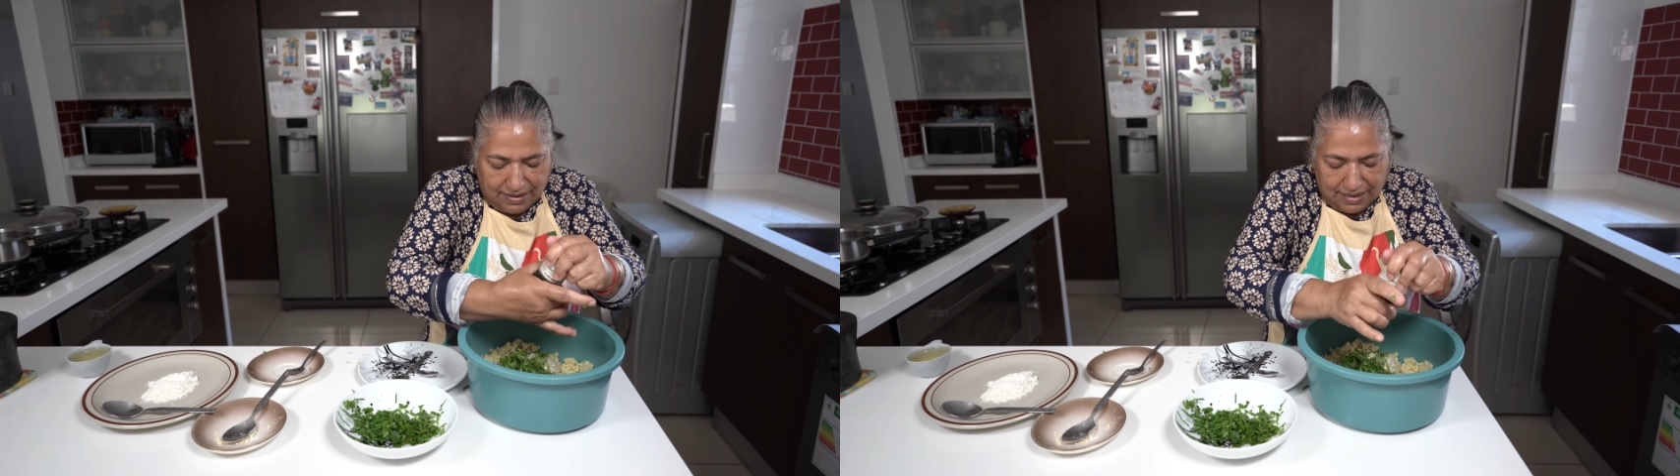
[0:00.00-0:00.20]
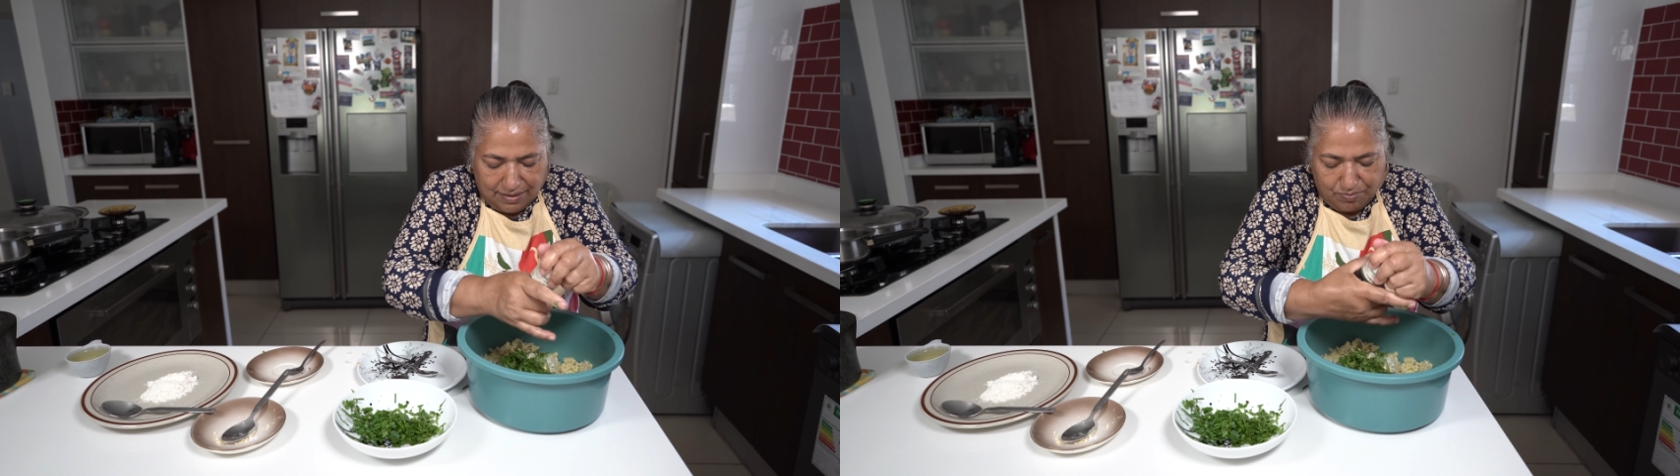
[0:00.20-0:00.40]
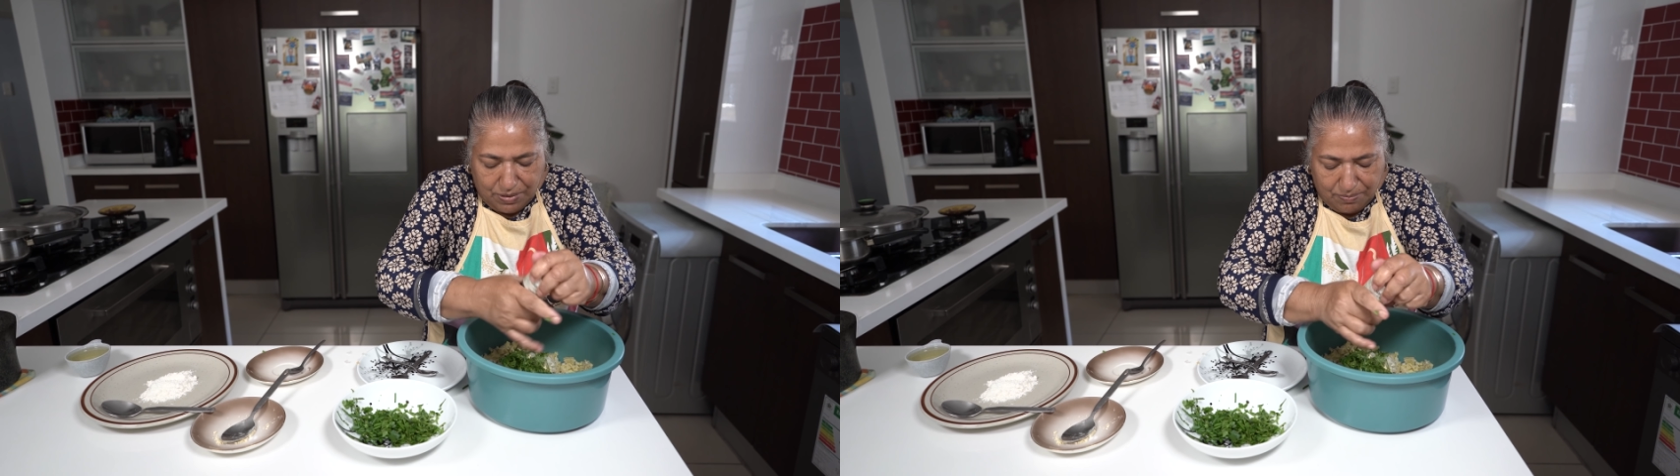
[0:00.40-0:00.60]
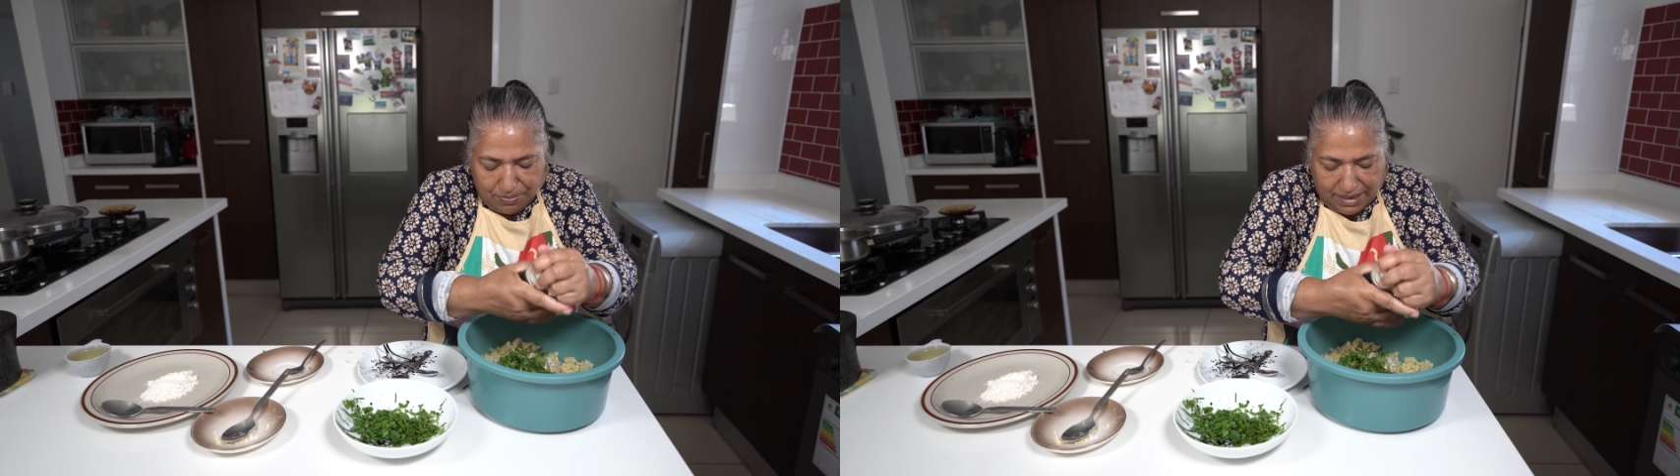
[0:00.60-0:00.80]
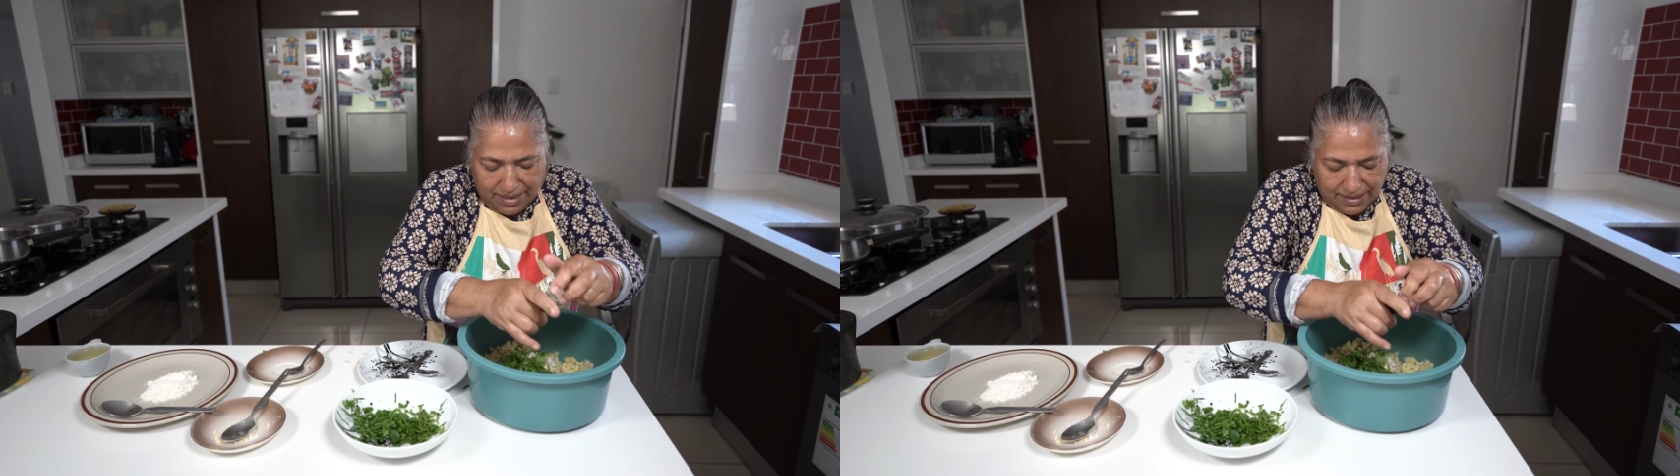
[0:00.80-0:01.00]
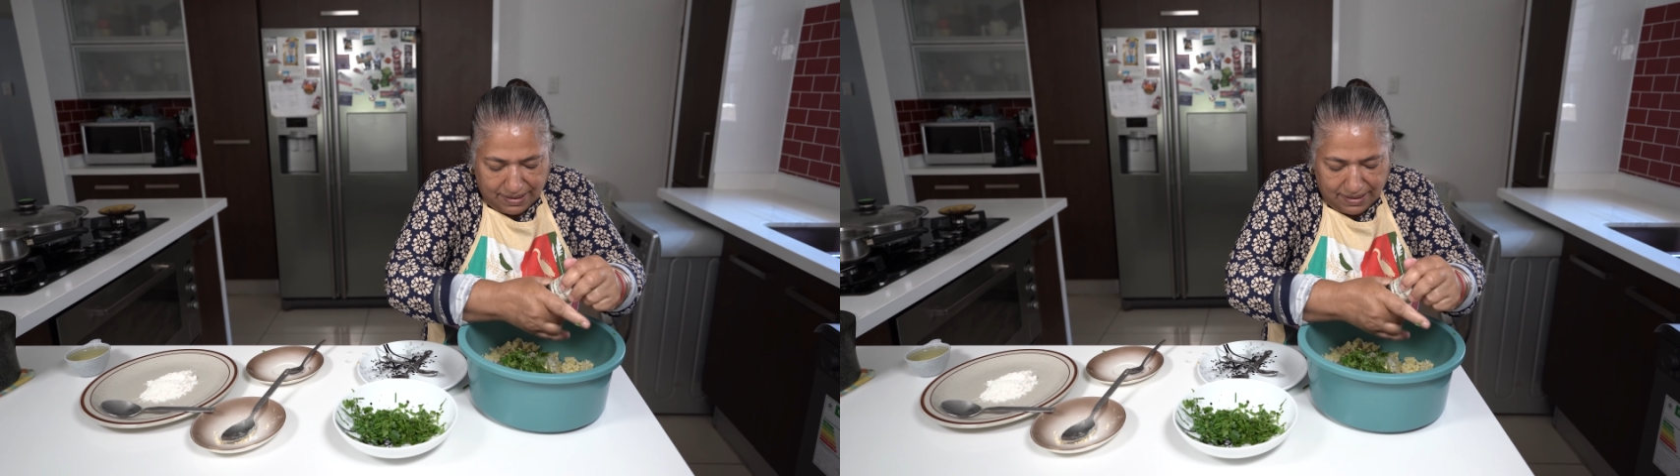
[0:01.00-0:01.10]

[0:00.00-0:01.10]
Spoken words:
and pepper,